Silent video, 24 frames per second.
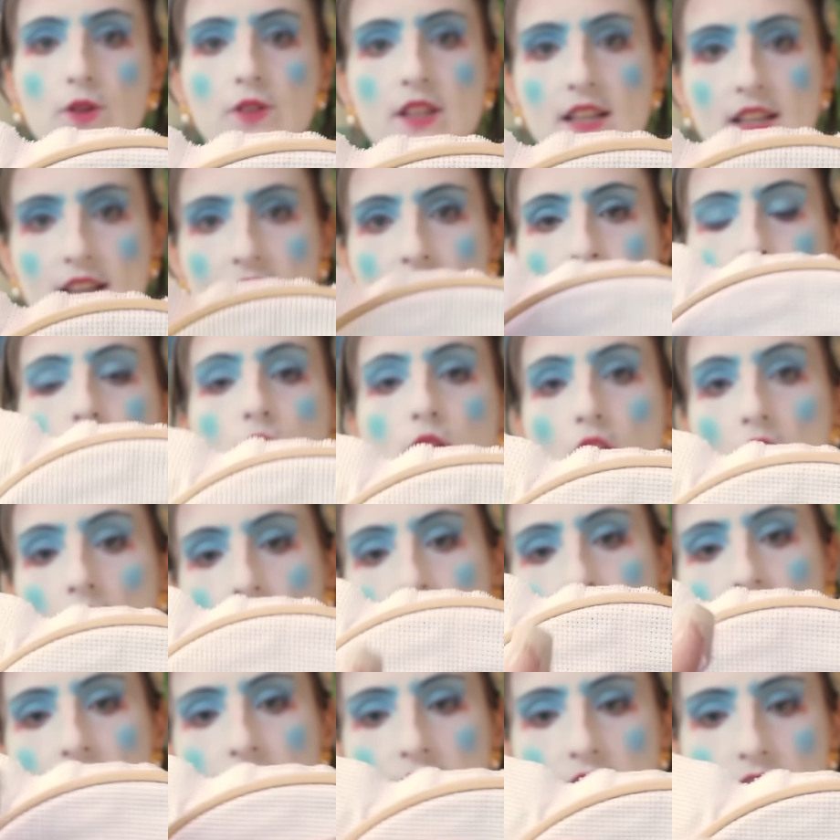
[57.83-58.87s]
the
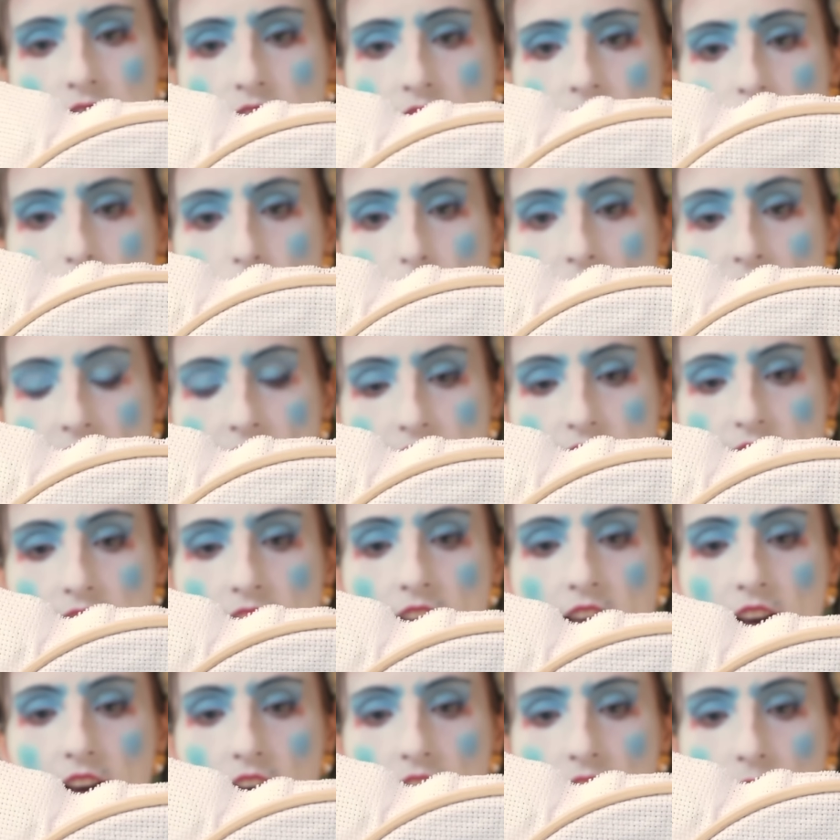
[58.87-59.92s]
interlocking threads
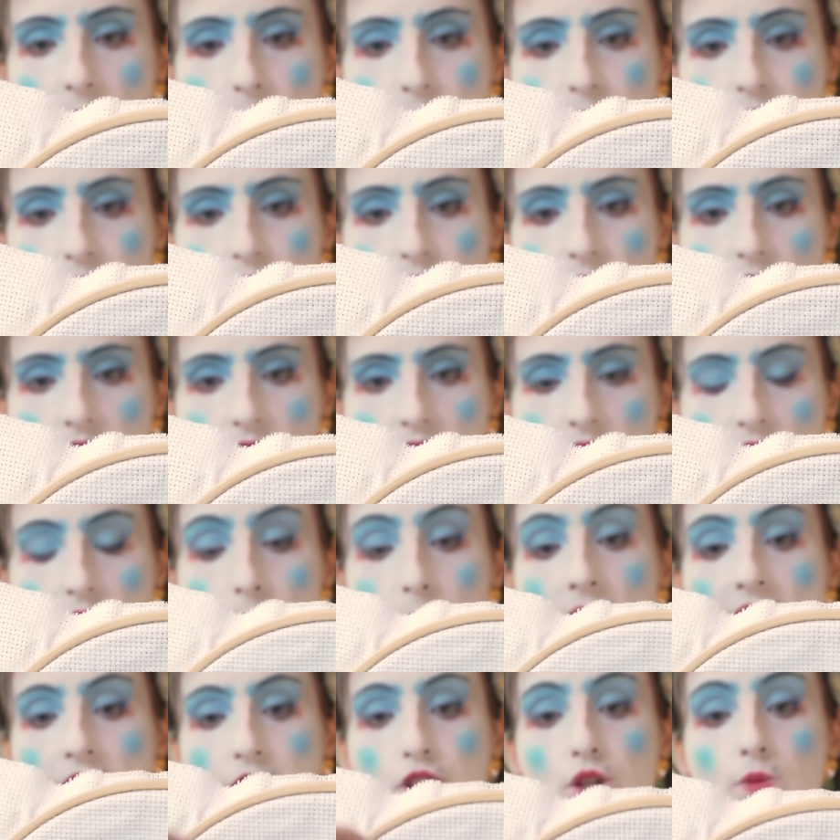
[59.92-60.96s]

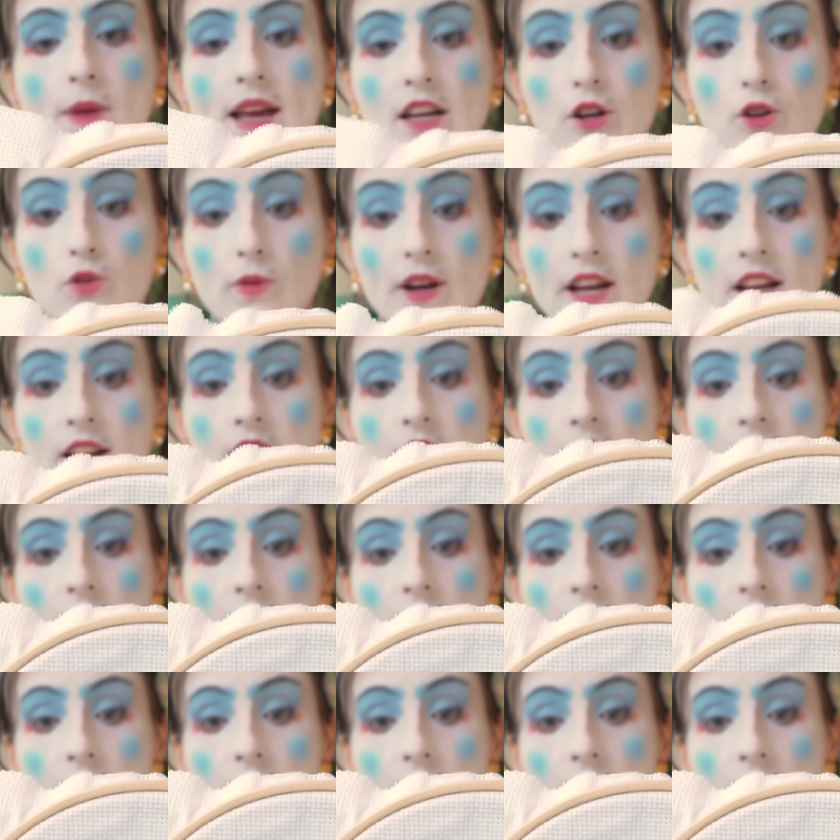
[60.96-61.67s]
combine to make a grid.